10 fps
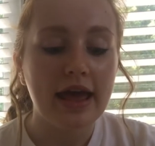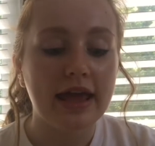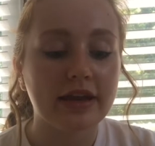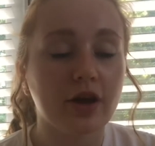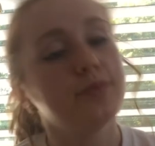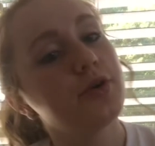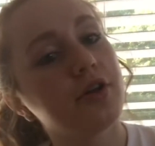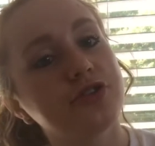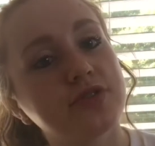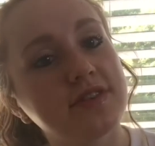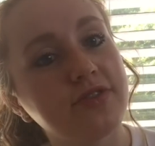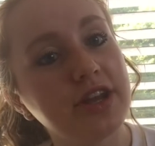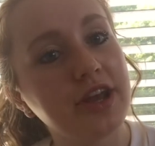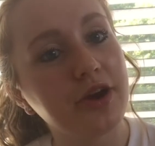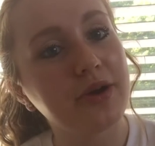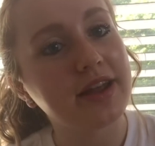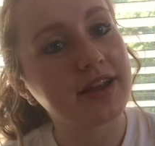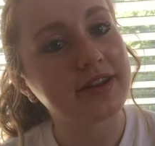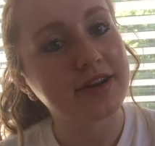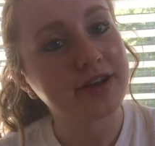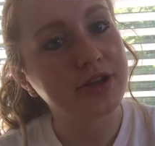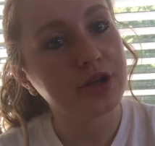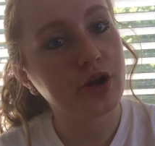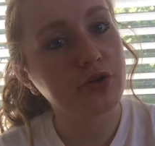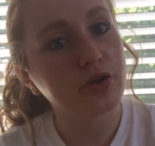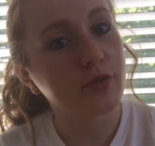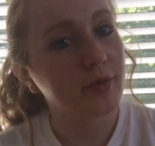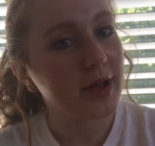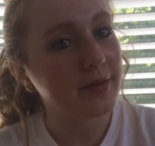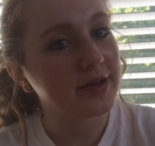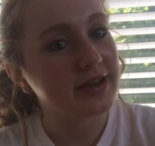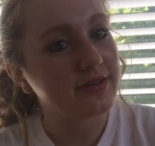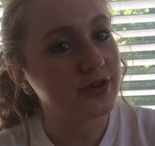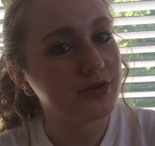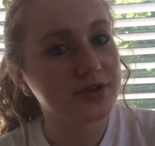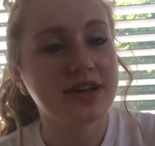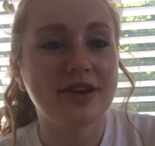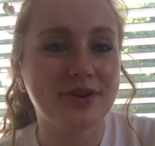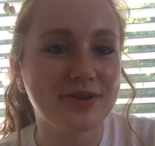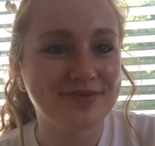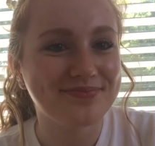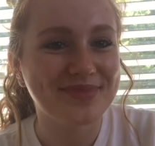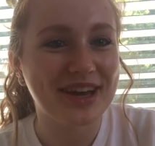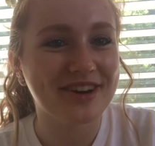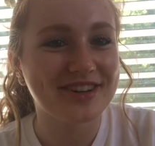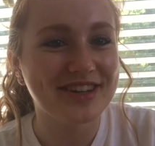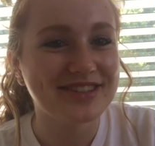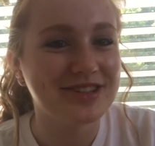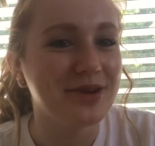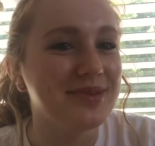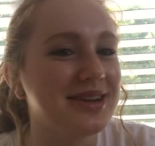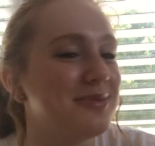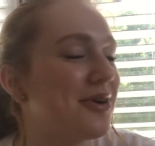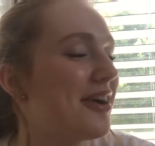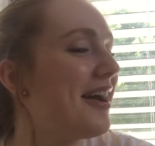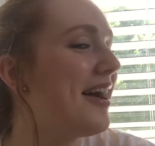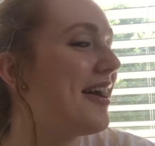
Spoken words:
And I hope you all enjoyed this video, and you know a little more about me if you really cared to get to know me anymore.